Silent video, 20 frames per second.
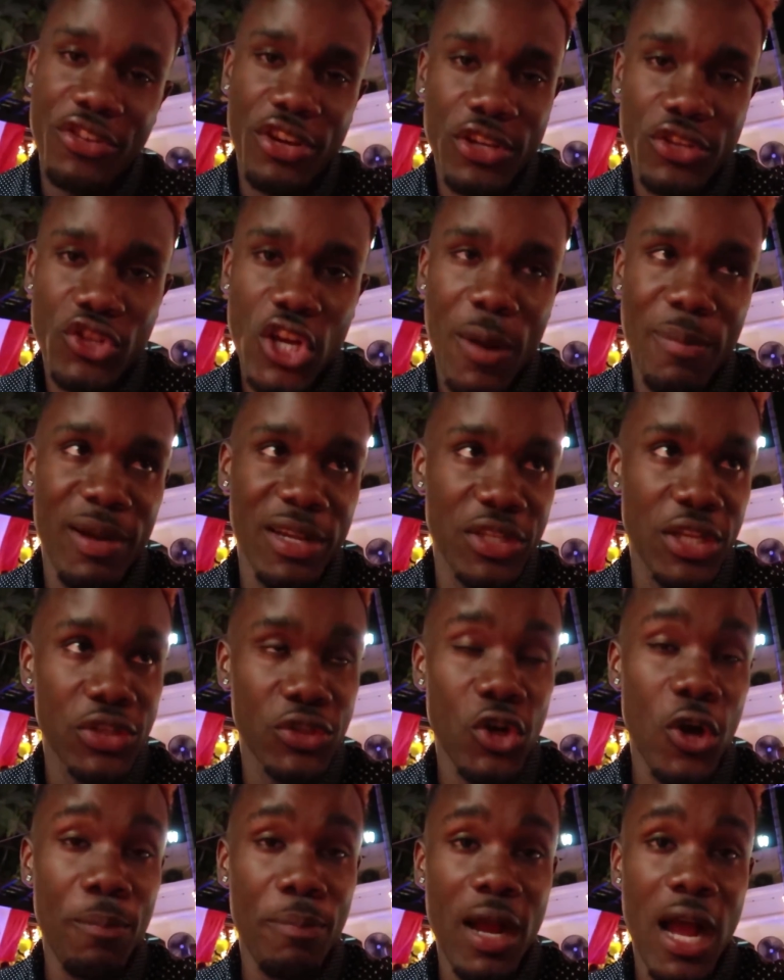drink strawberry, so
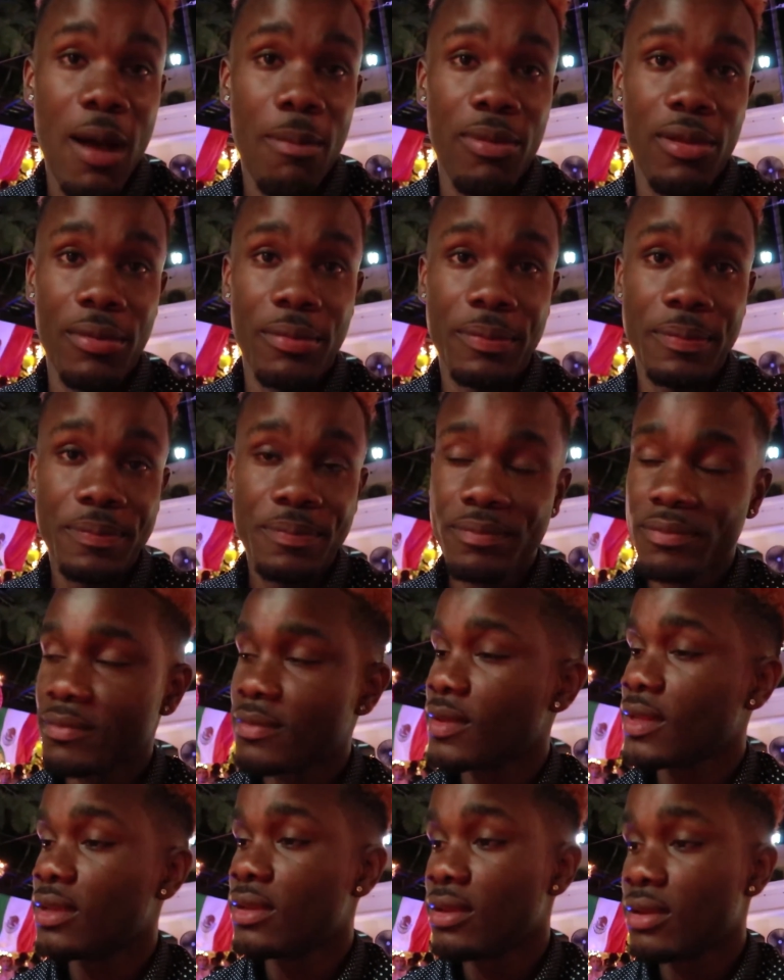there's no problem.
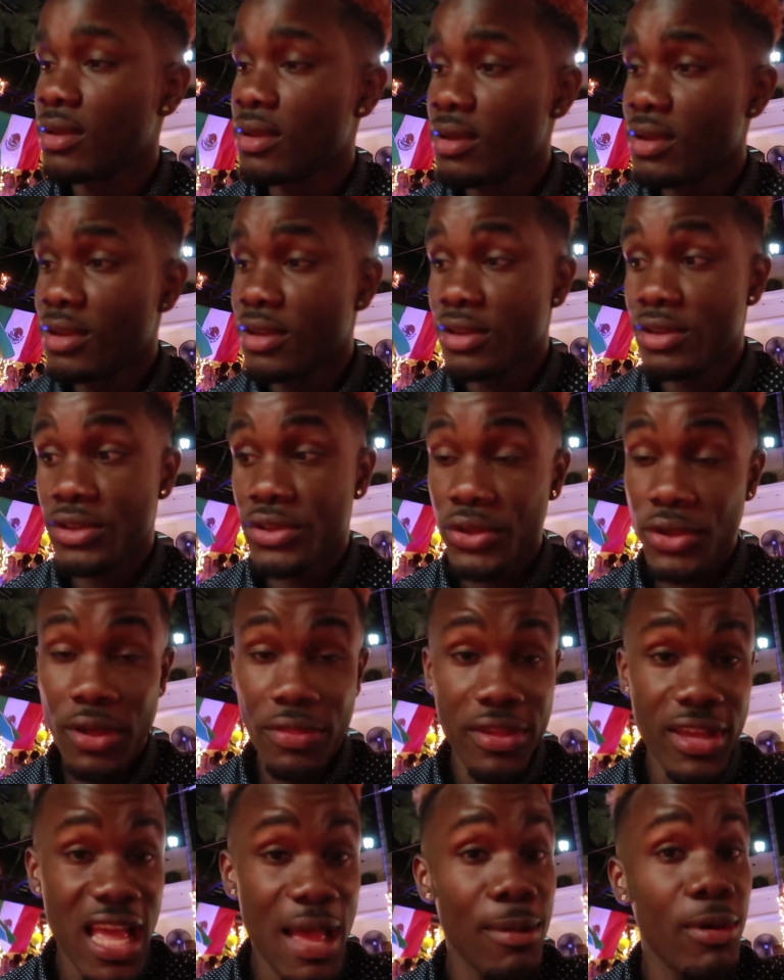Do
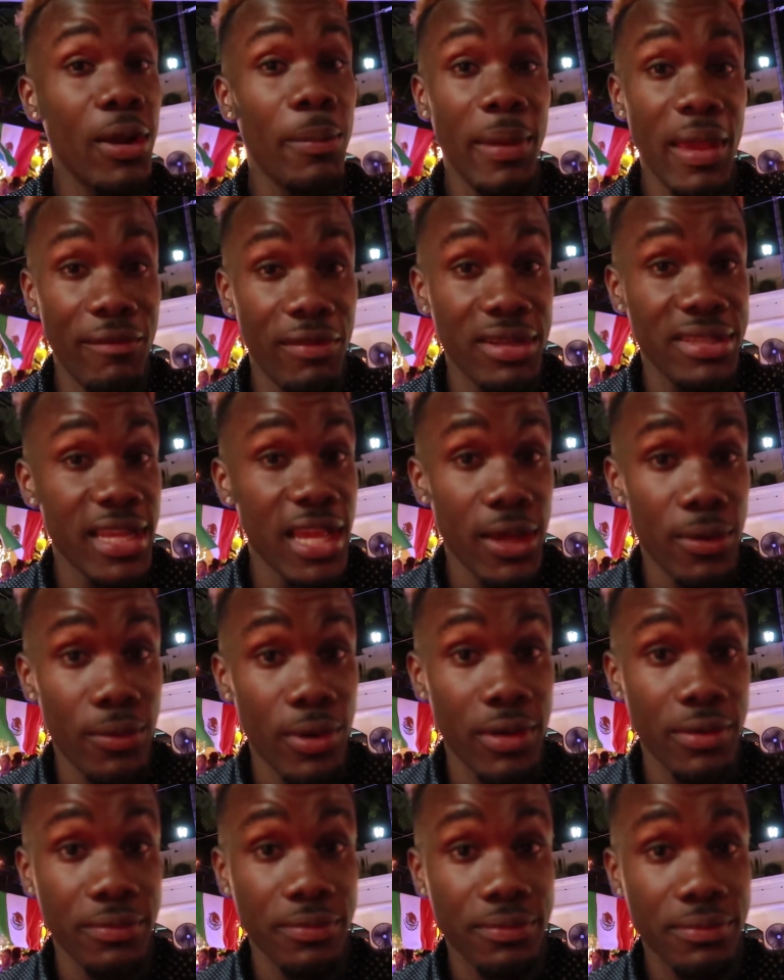you think I want to pay for the second
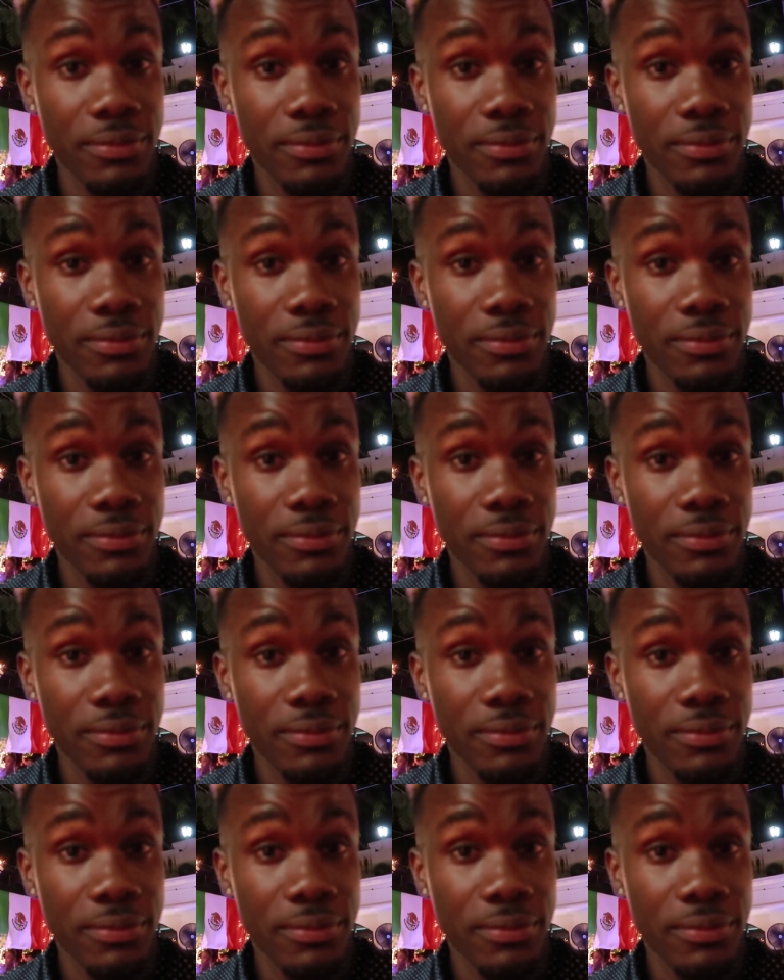one?